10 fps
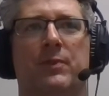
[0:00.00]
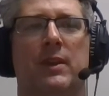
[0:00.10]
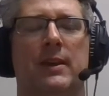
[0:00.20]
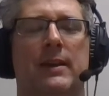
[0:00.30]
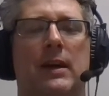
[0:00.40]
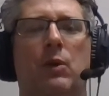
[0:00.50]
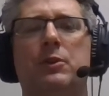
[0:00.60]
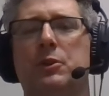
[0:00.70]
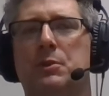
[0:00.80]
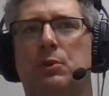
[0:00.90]
I wanted
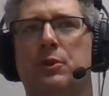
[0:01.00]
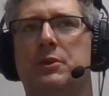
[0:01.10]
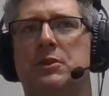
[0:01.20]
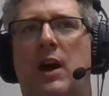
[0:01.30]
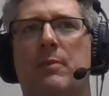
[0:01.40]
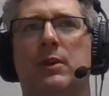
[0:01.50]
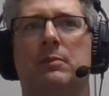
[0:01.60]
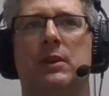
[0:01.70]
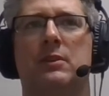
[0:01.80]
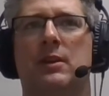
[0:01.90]
to explore this topic
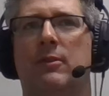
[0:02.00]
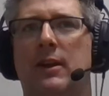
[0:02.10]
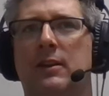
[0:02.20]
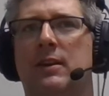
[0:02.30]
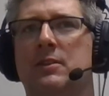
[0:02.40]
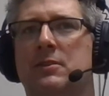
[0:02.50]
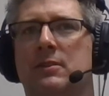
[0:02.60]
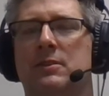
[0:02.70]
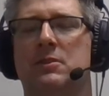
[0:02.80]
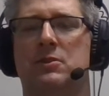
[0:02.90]
because I recognize
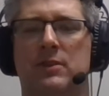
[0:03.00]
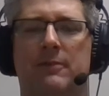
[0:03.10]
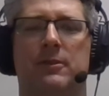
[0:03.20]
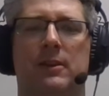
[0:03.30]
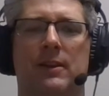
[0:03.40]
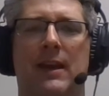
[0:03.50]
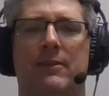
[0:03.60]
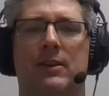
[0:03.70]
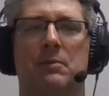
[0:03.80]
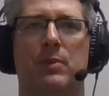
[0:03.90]
that this is definitely going to
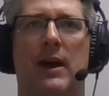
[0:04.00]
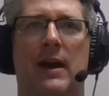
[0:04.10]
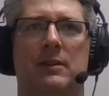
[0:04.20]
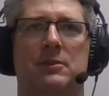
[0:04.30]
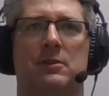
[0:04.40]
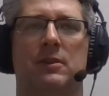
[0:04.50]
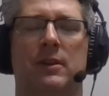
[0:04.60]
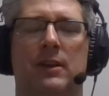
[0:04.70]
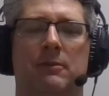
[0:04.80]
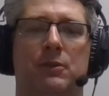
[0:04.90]
have an impact on
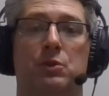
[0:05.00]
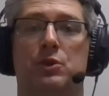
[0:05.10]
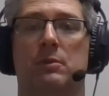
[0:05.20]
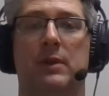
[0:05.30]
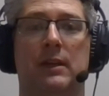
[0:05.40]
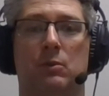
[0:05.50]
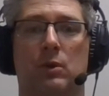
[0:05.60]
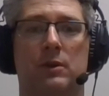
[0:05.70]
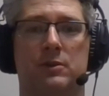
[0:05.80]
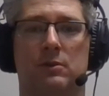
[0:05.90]
any future media
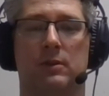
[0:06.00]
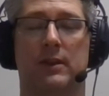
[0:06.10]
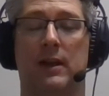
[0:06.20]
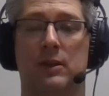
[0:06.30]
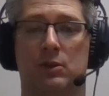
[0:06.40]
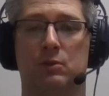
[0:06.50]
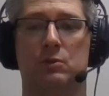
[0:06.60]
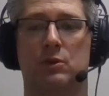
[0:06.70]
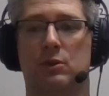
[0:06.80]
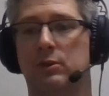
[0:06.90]
works that I
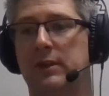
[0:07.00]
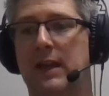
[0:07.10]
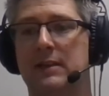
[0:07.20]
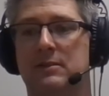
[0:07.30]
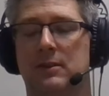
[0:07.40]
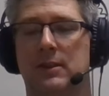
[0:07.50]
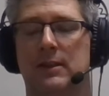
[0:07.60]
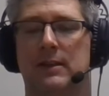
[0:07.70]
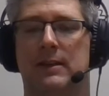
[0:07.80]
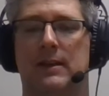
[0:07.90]
use, create,
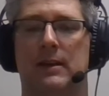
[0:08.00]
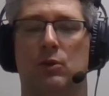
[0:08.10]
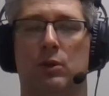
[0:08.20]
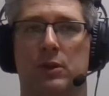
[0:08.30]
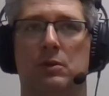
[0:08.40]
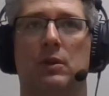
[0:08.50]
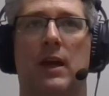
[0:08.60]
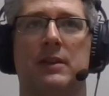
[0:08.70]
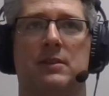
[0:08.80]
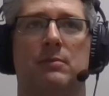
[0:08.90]
or to
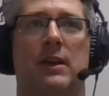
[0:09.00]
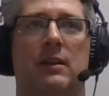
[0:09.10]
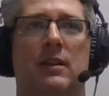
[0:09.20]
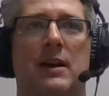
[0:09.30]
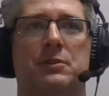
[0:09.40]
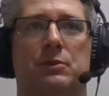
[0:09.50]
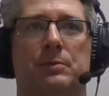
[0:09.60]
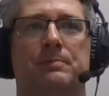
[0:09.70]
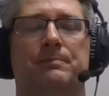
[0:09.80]
utilize in my classroom.